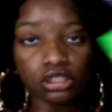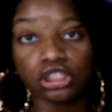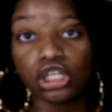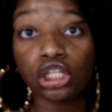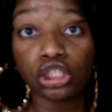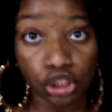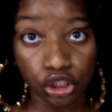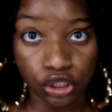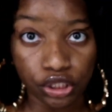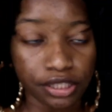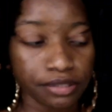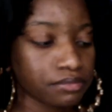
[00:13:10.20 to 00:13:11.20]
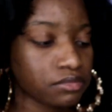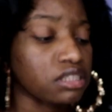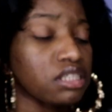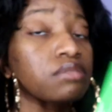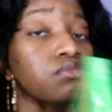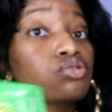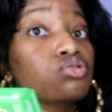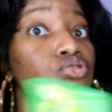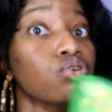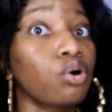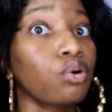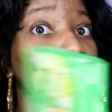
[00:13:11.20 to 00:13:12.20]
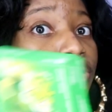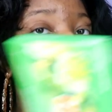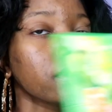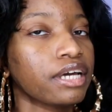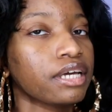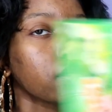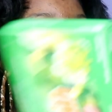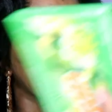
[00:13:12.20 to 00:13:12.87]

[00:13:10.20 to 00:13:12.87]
the dollar tree and they smell so good like